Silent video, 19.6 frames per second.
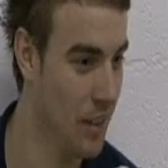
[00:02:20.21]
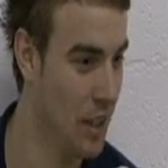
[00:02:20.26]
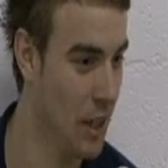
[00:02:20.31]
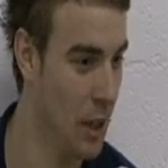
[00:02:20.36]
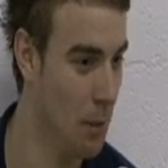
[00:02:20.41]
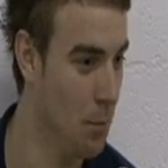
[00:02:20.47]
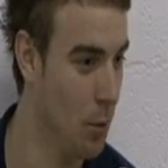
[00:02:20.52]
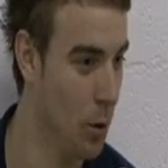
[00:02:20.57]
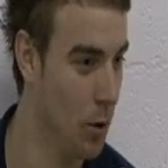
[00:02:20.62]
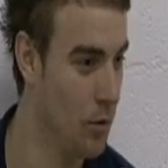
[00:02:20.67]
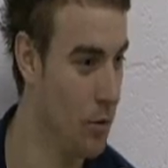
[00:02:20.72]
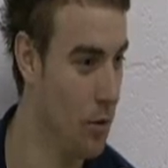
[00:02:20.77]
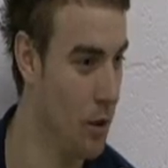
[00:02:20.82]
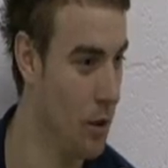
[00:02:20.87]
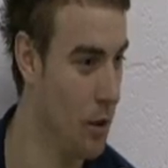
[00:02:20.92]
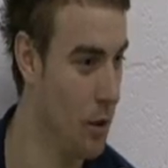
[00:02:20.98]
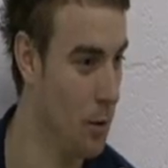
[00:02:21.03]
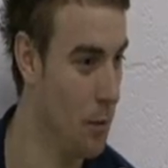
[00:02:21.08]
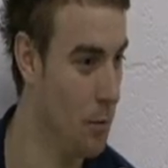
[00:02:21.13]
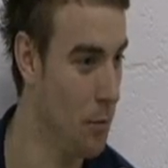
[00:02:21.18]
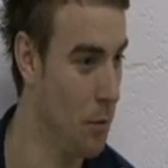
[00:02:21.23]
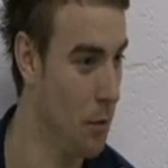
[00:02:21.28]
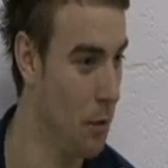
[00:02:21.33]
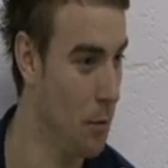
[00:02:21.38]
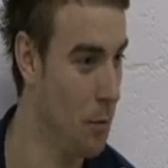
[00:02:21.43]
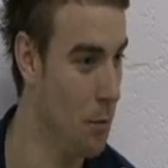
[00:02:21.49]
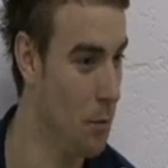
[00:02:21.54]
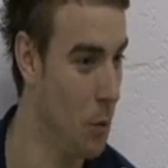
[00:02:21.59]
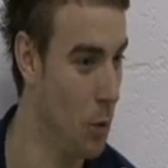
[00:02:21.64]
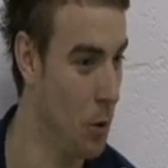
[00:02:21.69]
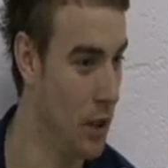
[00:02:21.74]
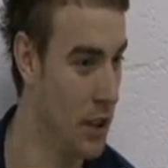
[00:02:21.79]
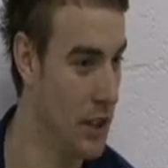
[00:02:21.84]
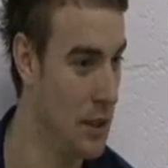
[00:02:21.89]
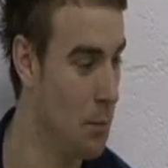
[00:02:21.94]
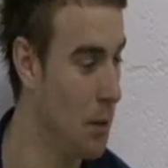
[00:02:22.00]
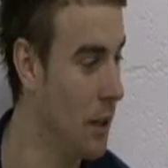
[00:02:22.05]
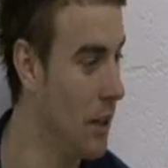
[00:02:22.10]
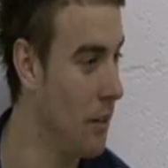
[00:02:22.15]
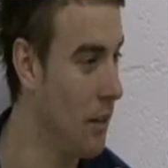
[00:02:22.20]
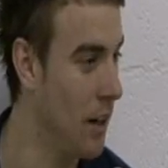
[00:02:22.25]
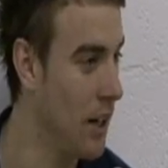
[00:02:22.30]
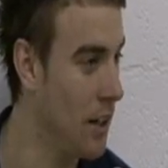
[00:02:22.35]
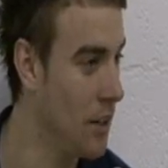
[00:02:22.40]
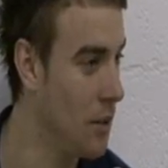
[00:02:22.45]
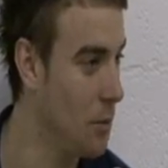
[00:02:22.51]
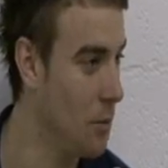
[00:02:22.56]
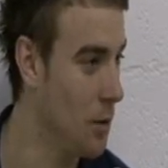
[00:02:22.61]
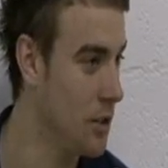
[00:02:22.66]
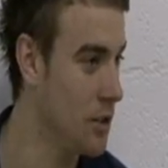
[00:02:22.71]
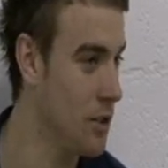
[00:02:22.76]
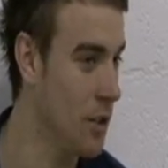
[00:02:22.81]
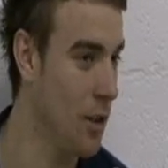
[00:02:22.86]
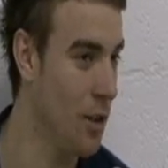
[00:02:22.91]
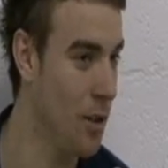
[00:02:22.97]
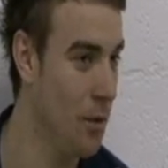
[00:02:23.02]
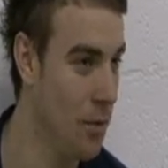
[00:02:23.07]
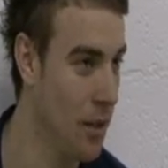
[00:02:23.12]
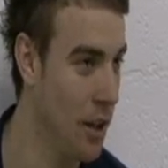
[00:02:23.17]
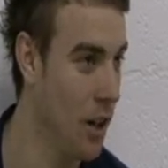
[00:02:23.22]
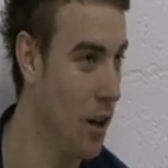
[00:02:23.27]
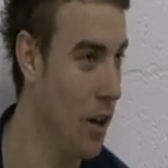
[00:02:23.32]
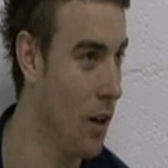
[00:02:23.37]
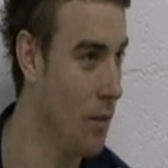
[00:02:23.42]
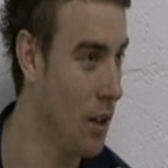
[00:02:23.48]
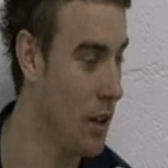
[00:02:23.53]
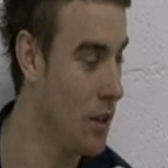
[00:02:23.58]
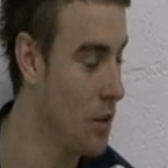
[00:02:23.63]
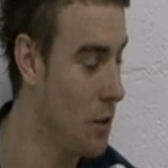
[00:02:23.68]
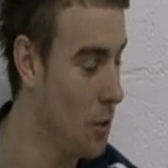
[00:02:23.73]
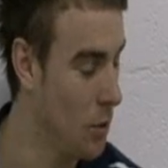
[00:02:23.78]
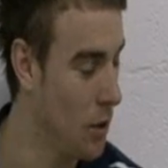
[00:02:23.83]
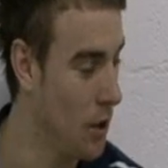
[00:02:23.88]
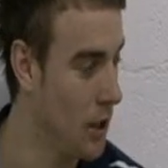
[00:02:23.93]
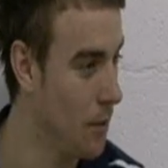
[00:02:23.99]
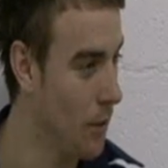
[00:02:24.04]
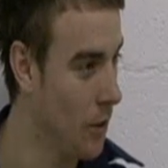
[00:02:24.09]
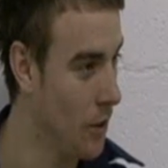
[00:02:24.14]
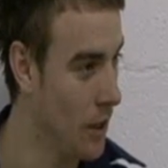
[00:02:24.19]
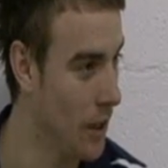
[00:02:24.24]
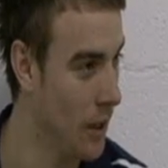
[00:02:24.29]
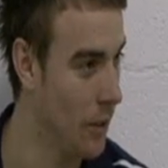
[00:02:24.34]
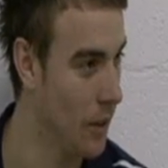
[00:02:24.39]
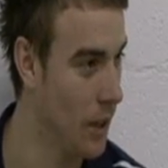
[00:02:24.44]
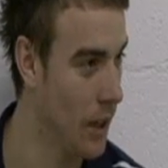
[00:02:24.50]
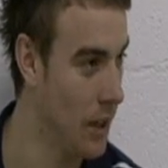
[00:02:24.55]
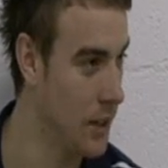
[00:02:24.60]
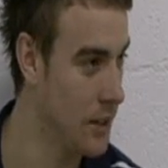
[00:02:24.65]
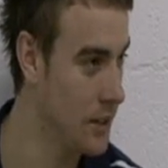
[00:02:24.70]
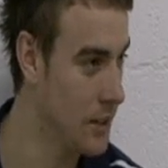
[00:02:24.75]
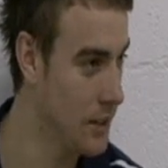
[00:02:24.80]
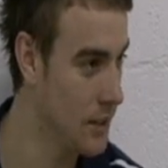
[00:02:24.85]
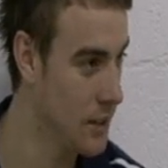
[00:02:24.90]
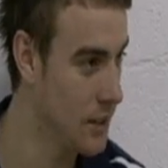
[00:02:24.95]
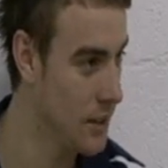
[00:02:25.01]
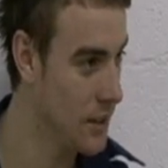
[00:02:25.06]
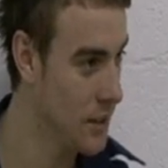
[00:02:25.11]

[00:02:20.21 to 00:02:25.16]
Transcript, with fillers: get booked for, for poor discipline or anything too much. So, you know, I'm not too worried about the yellow cards.